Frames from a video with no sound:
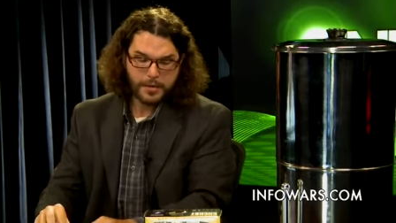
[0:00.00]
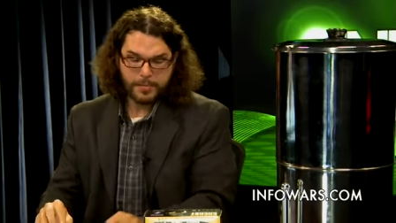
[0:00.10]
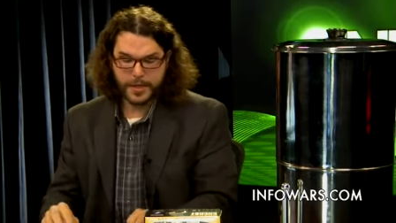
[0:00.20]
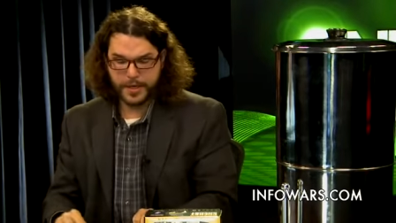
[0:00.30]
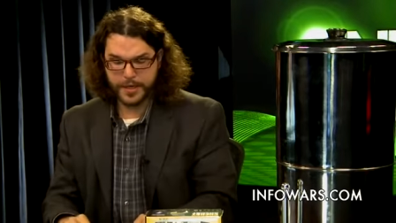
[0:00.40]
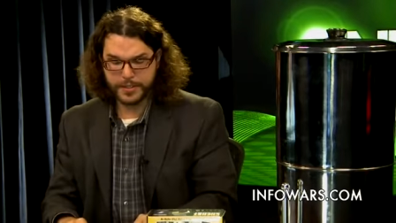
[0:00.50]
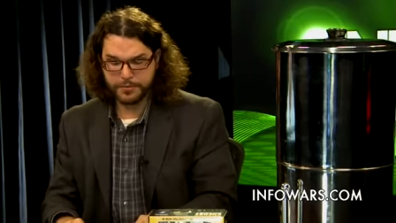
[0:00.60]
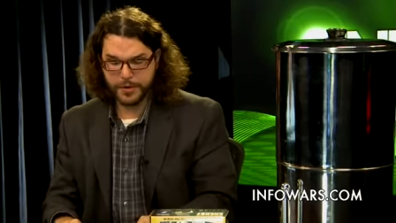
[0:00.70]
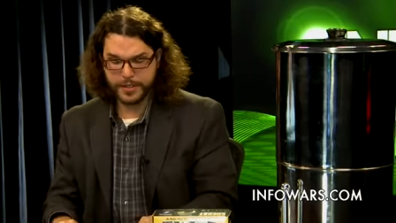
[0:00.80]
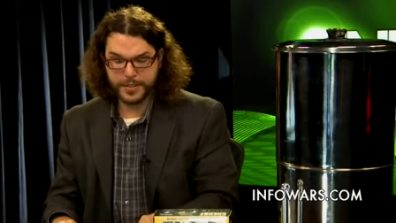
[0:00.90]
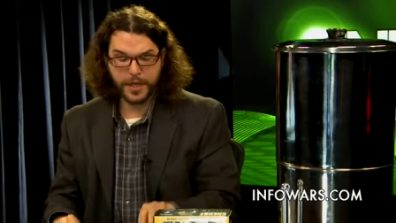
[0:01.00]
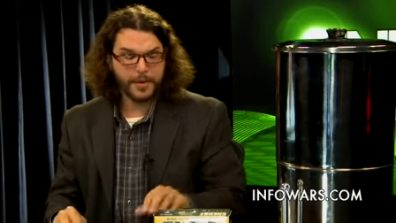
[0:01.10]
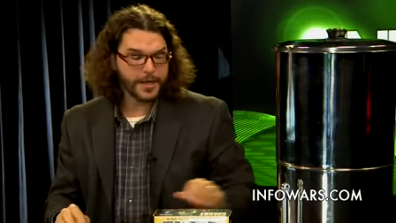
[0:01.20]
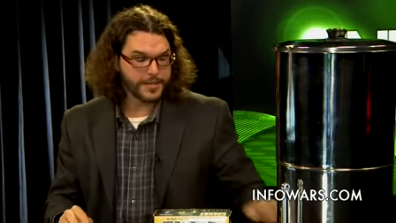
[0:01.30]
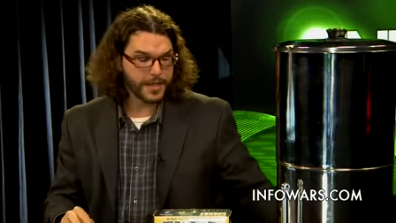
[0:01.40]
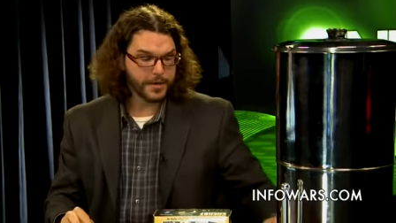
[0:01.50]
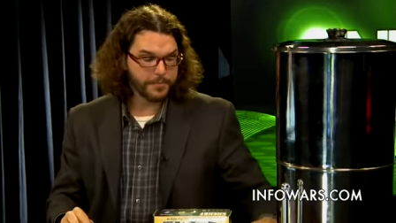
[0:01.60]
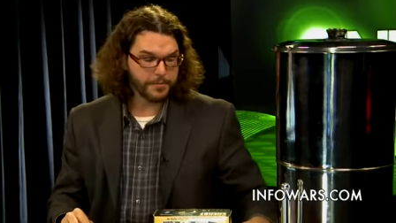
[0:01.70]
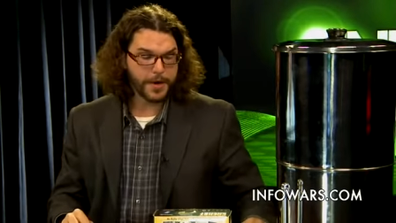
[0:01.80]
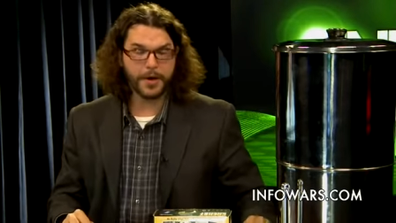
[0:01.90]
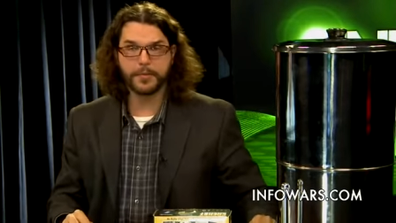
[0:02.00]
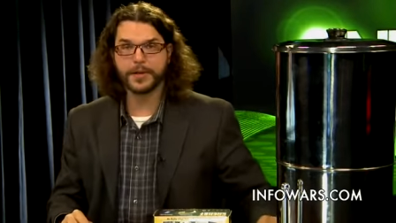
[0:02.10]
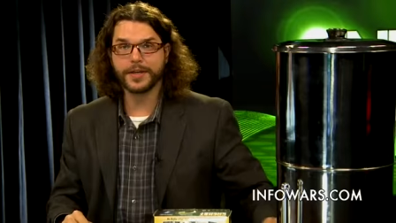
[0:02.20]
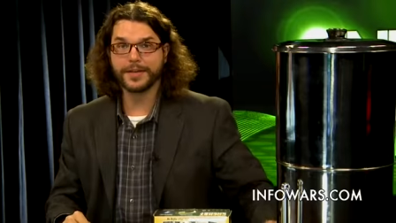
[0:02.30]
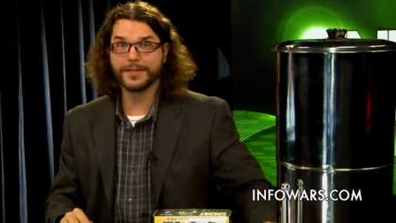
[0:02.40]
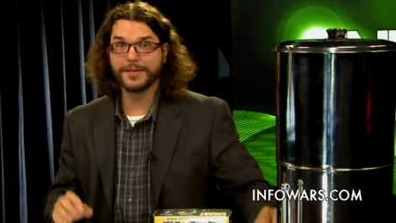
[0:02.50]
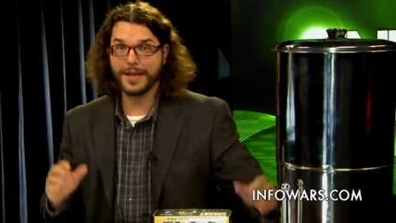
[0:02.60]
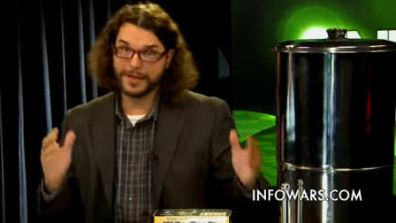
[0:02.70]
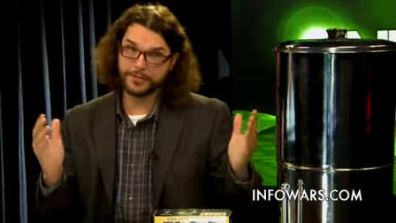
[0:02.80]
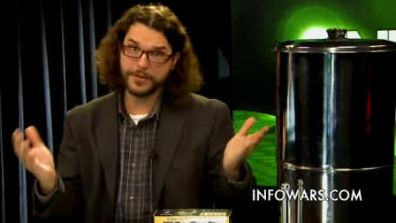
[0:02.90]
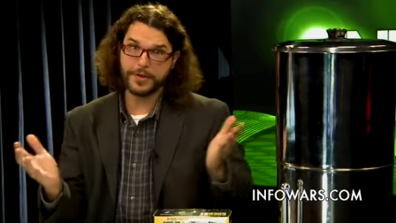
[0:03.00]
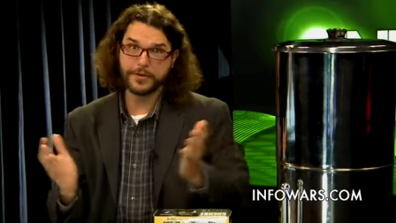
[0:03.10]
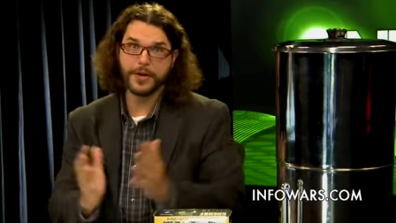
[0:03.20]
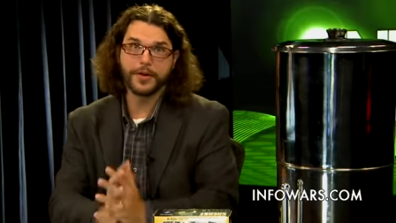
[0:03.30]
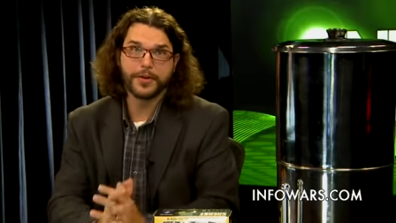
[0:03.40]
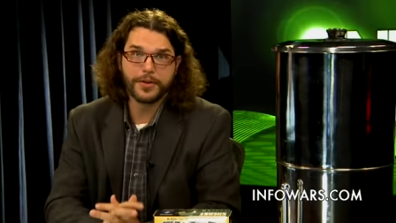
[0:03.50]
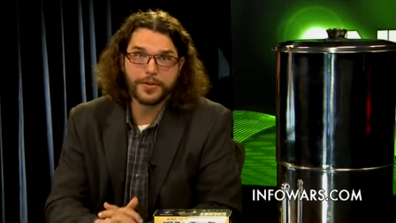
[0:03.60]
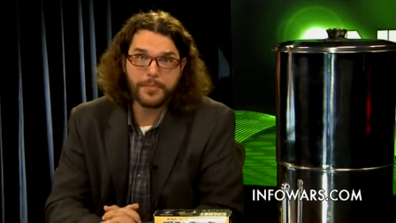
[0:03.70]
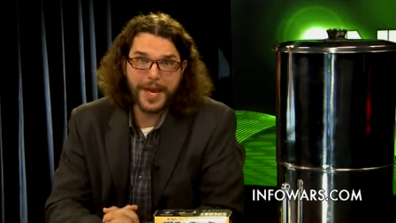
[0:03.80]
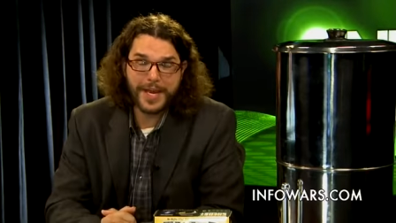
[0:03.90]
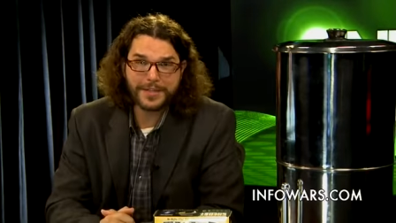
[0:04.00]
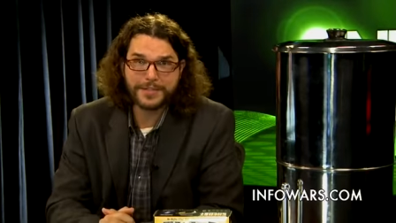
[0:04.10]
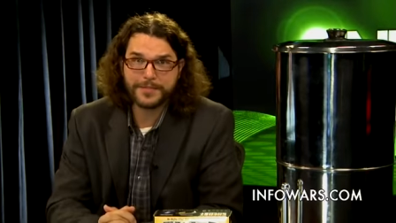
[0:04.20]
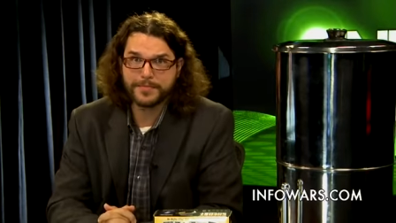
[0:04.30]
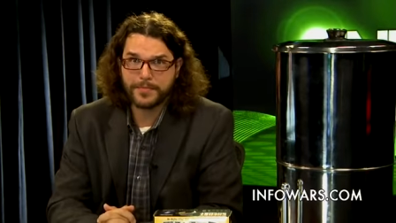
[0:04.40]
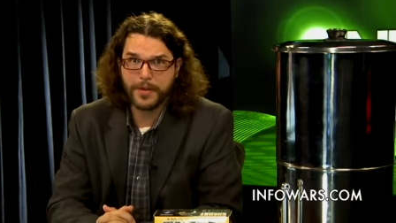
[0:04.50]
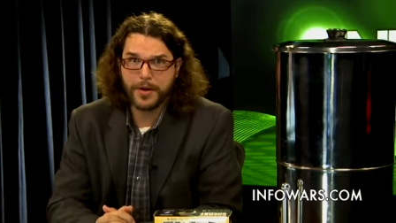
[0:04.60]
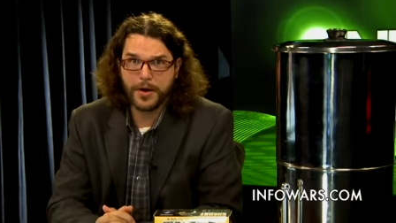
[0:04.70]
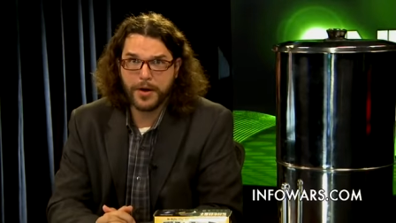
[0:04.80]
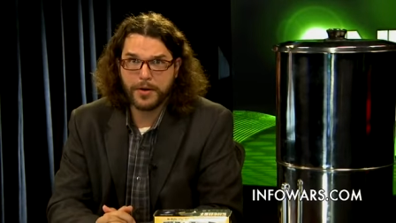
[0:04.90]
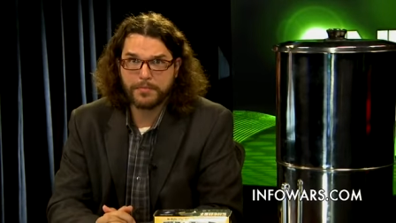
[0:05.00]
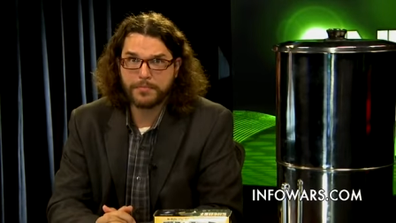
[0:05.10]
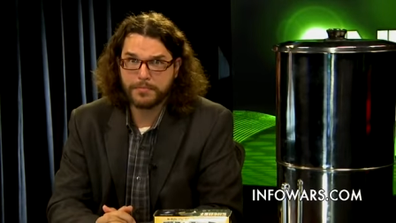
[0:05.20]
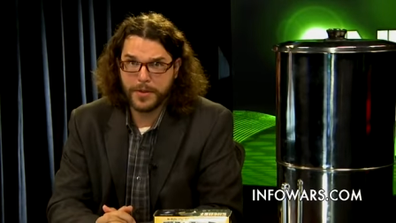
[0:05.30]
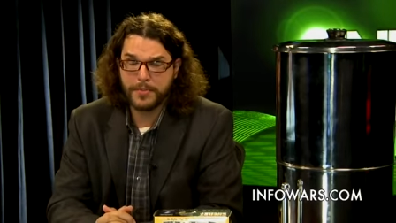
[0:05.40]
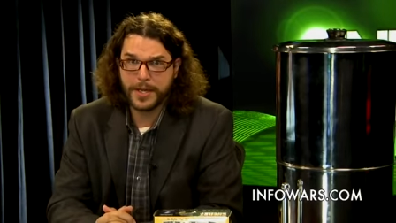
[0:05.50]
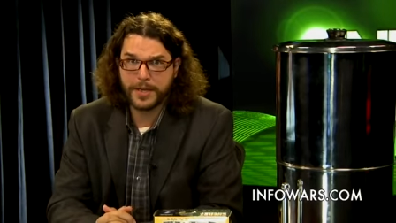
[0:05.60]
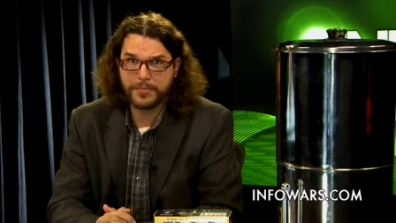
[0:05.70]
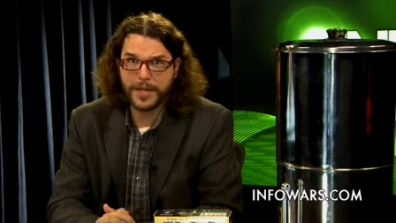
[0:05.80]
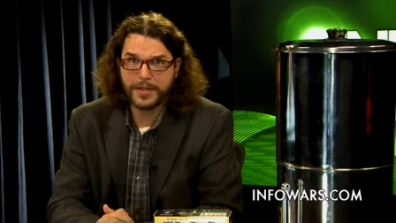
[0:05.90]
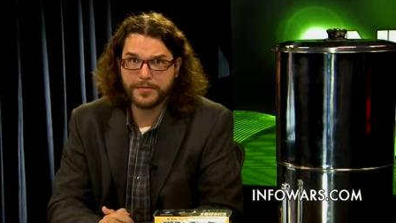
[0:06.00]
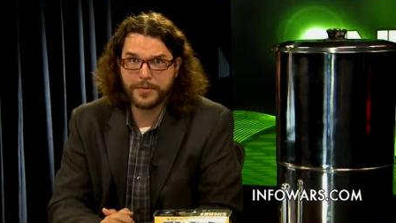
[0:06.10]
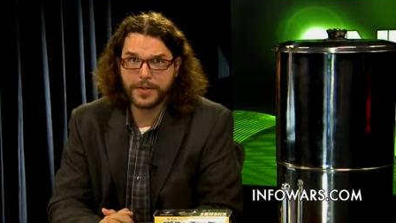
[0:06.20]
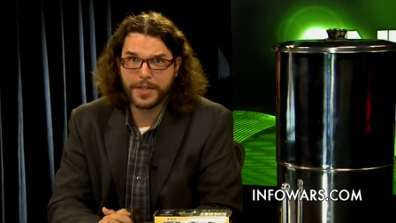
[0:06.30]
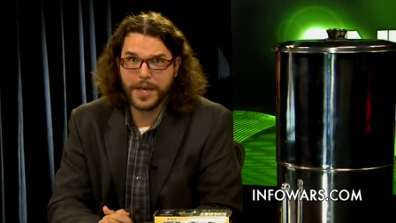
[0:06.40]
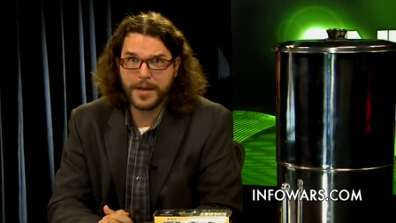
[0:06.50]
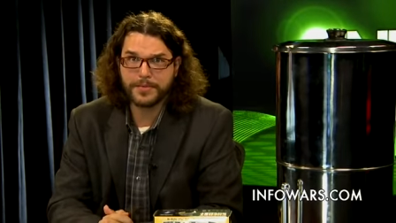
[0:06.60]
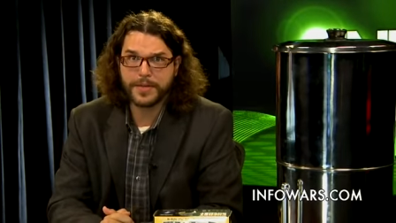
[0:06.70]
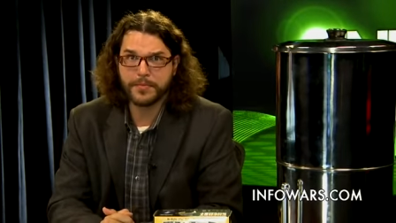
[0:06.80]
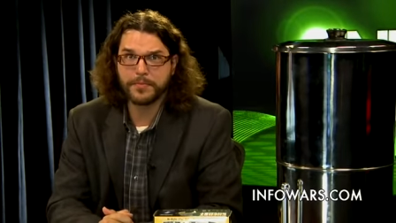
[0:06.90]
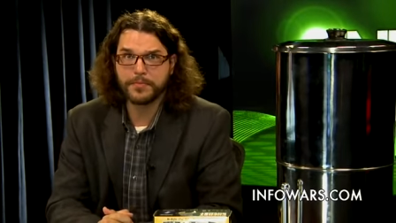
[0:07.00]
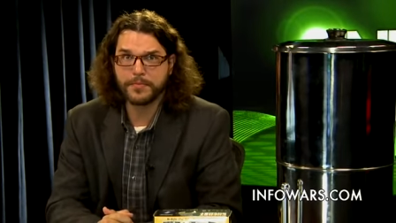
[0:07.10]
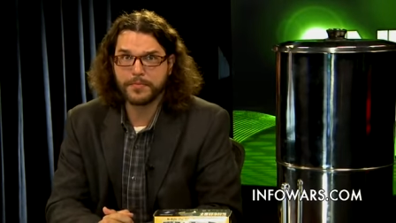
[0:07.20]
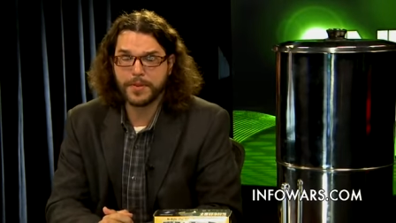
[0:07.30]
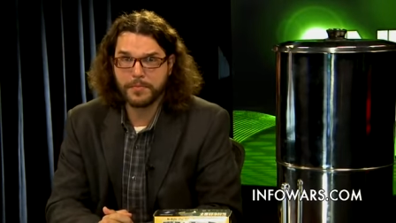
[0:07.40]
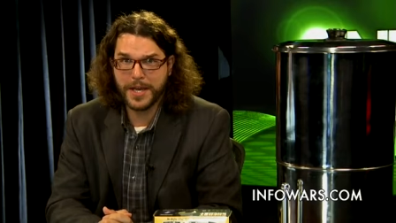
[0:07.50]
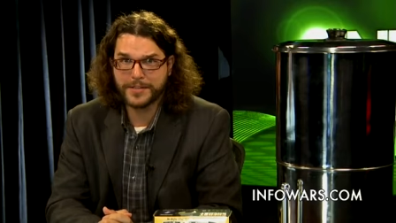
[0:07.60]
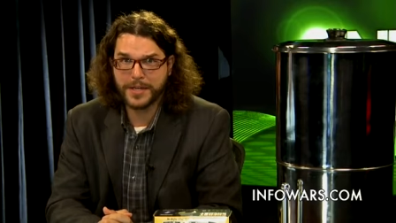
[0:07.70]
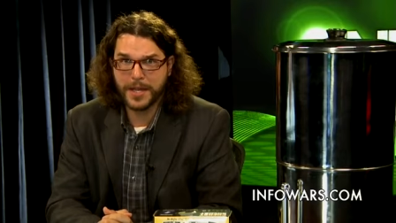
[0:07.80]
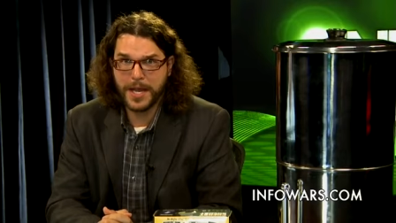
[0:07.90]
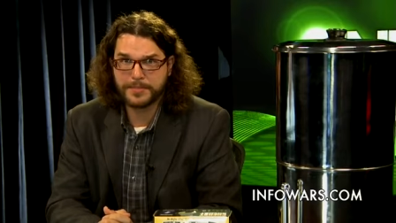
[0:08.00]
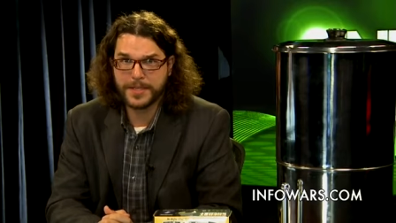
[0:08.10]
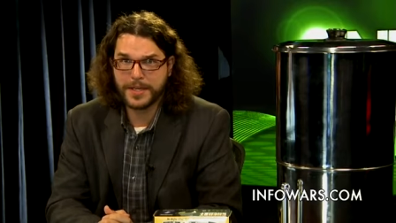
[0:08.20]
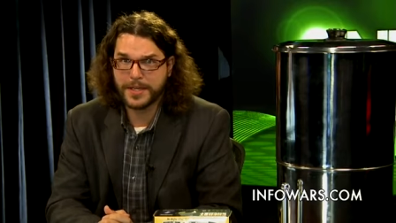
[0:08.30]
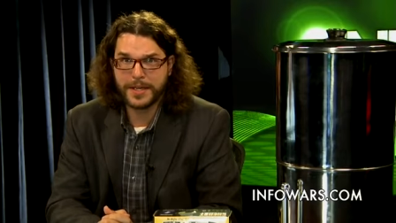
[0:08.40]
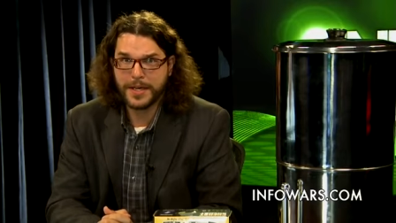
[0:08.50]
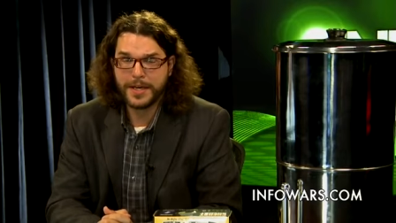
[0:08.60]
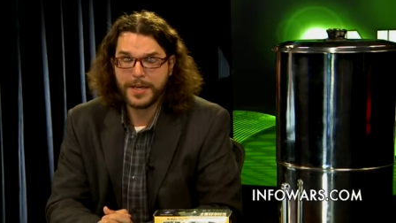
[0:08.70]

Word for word: because what it's all about is getting prepared because as we talked about earlier the banks are they're making plans for a collapse and when the banks collapse again